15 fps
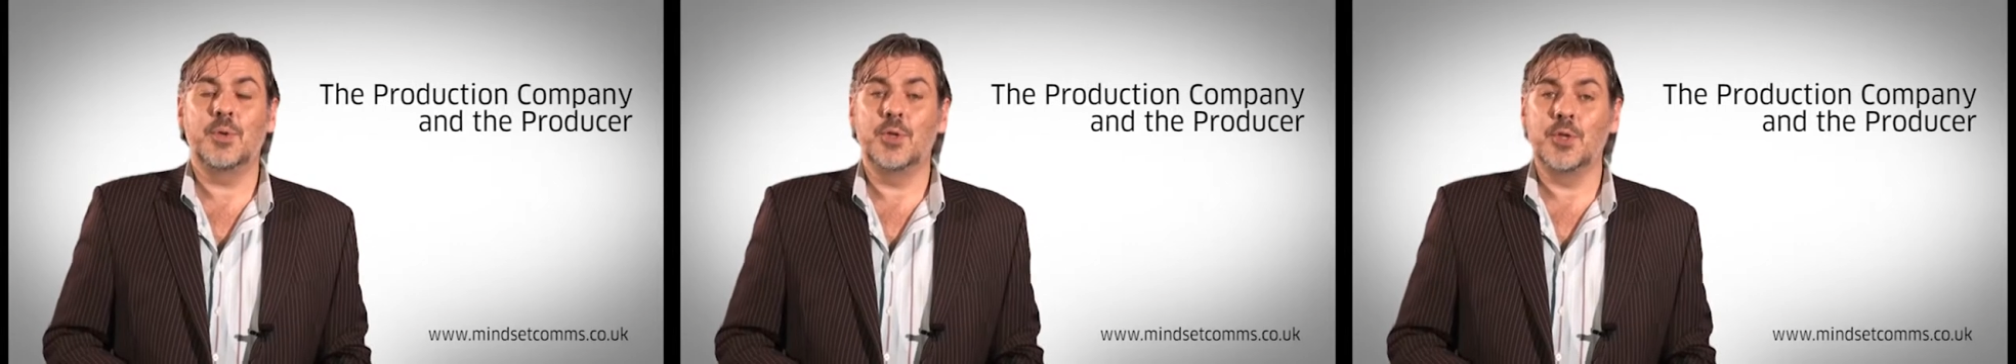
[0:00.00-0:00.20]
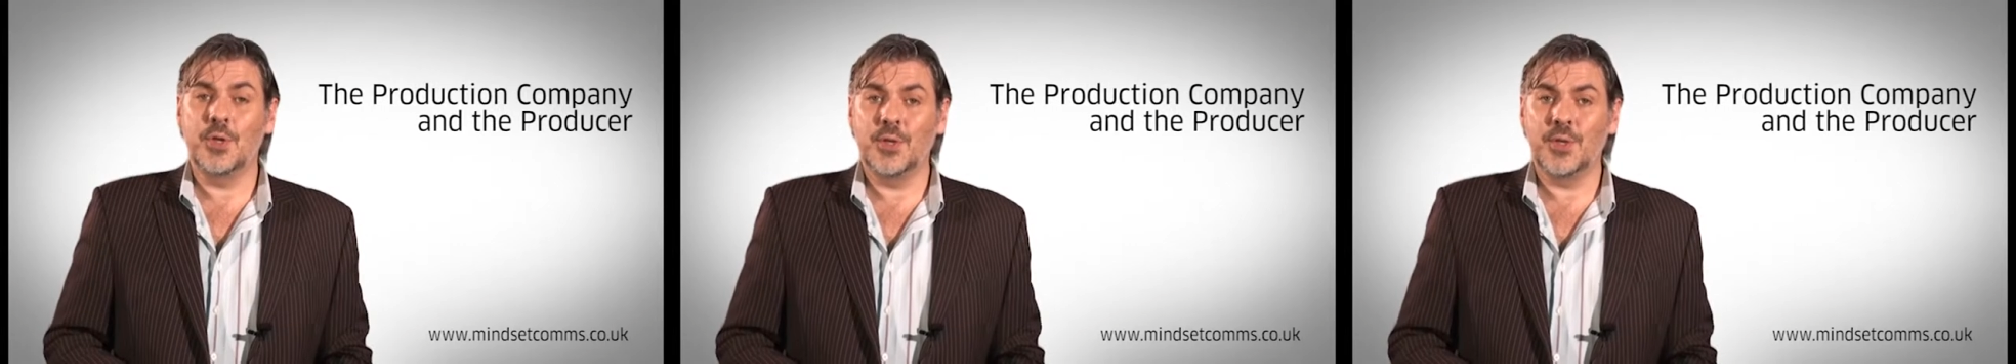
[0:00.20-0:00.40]

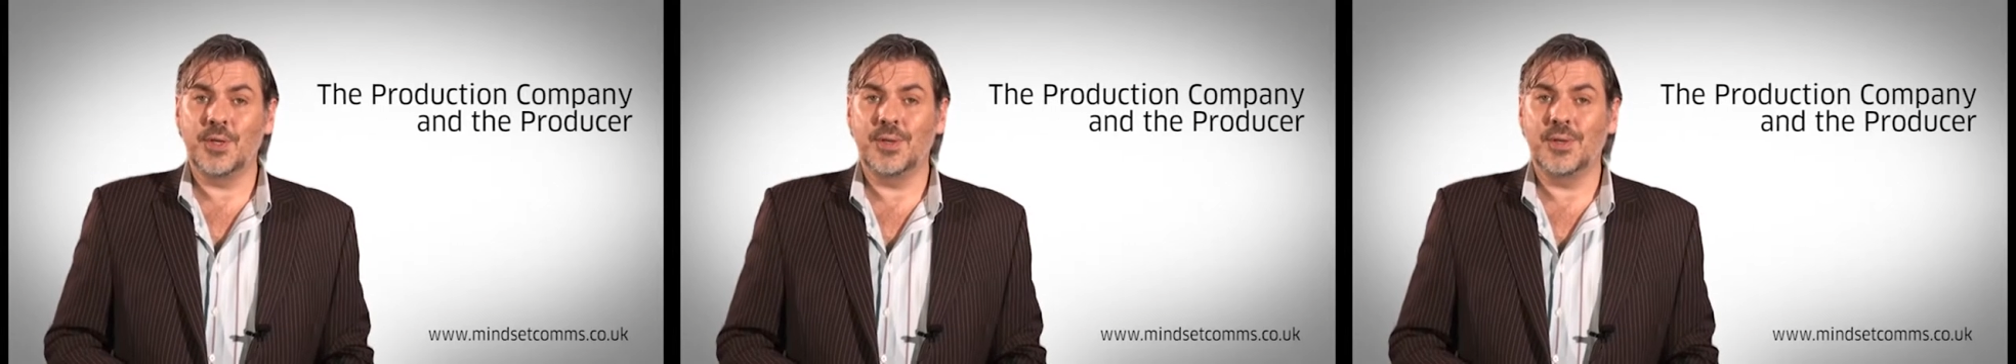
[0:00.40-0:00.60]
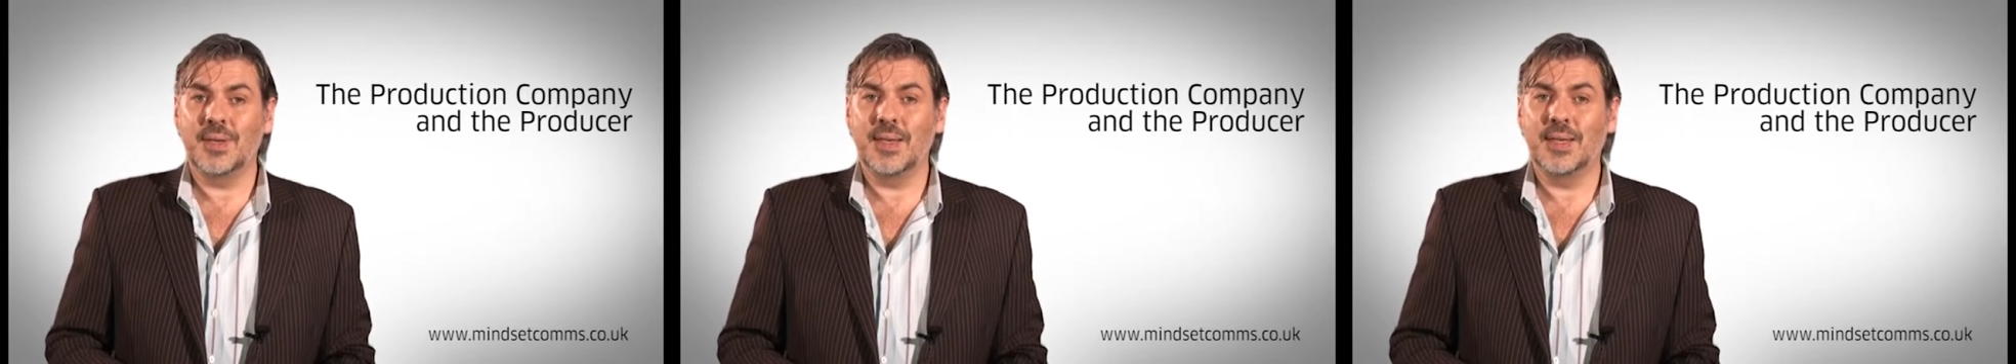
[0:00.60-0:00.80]

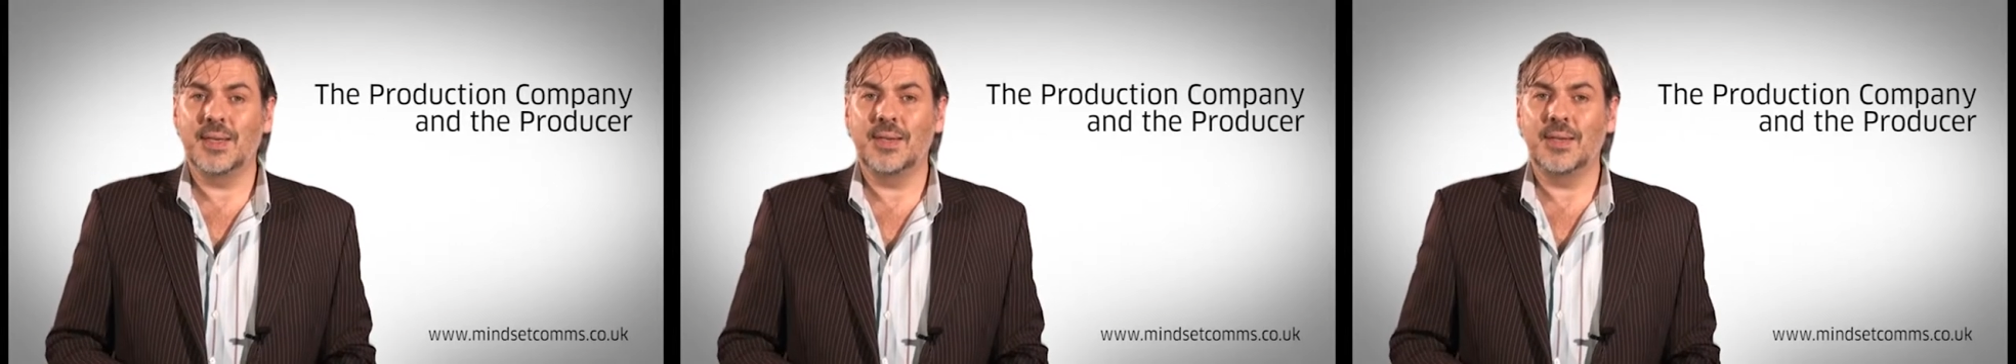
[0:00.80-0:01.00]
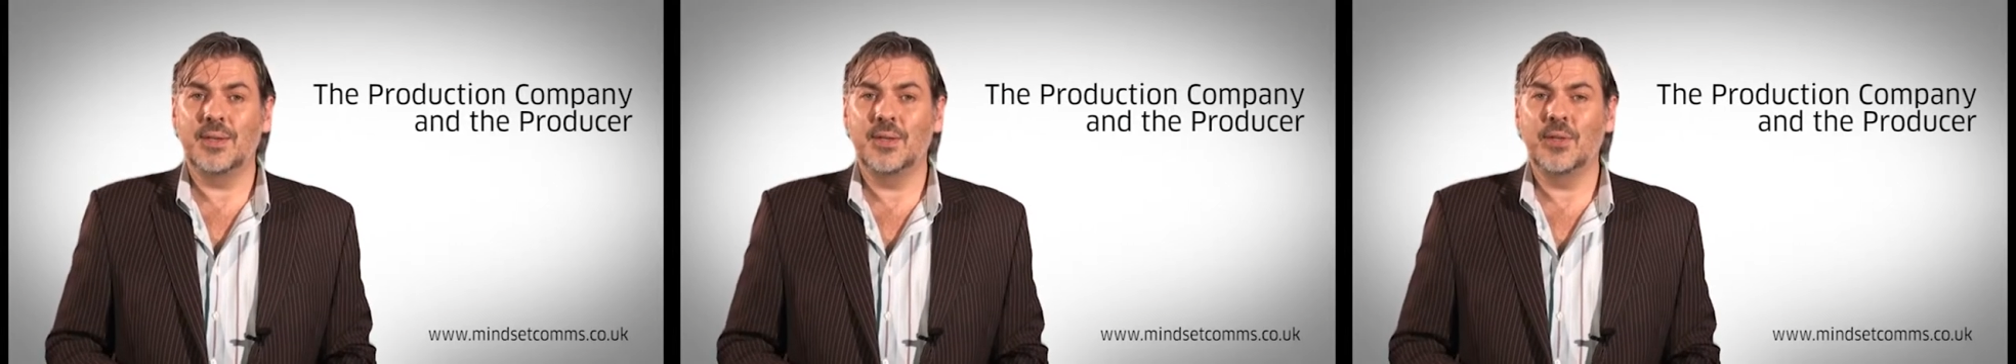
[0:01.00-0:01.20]
producer
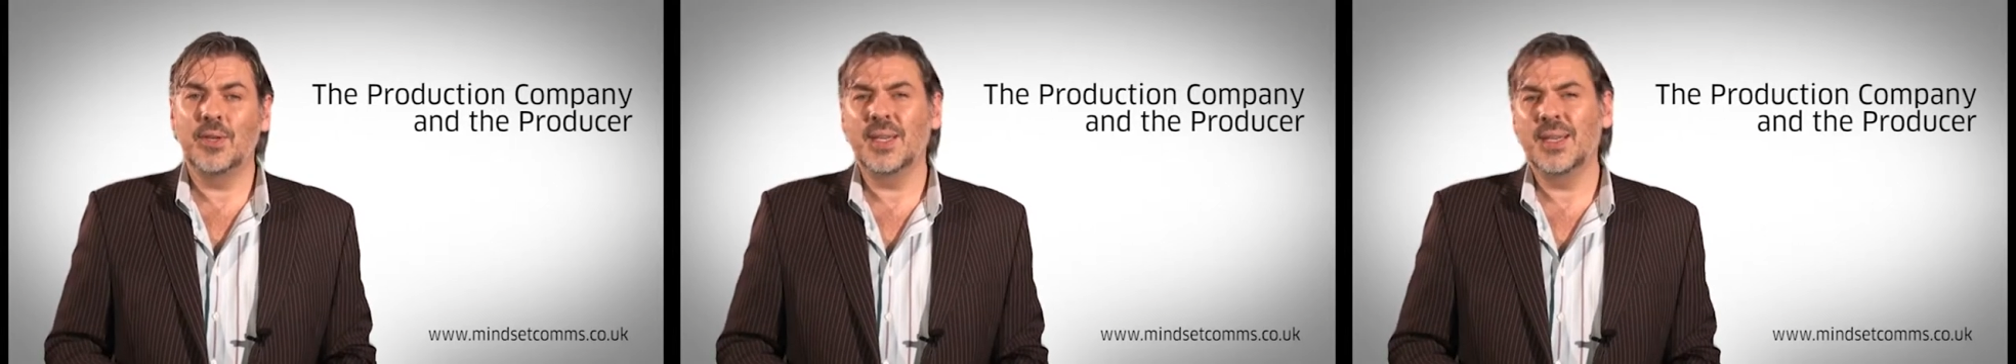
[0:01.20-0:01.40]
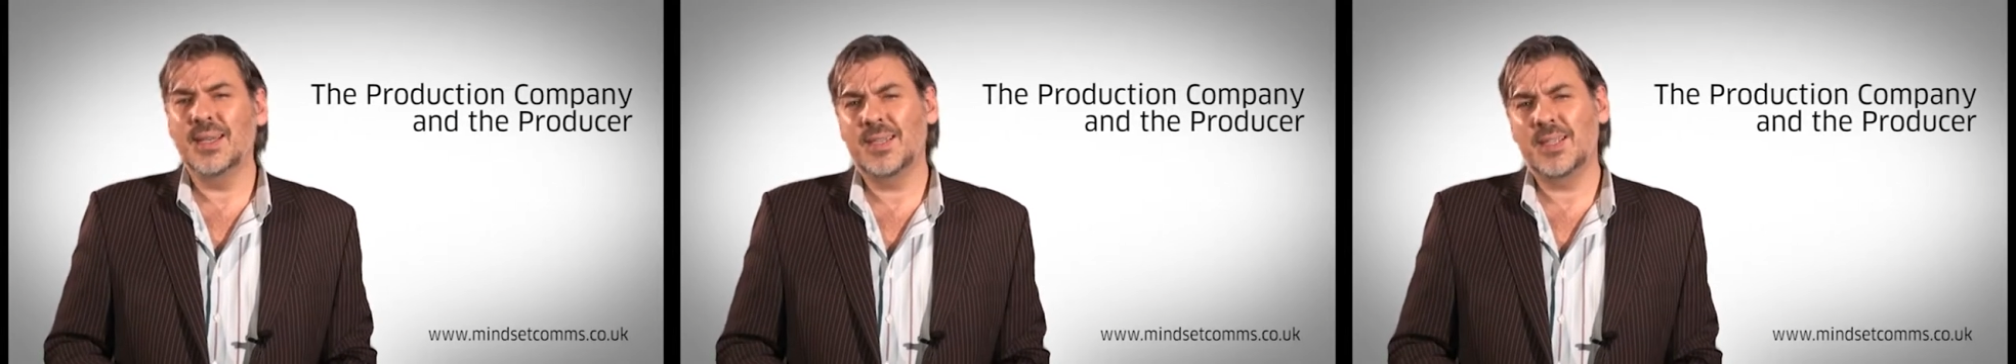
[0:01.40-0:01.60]
and looking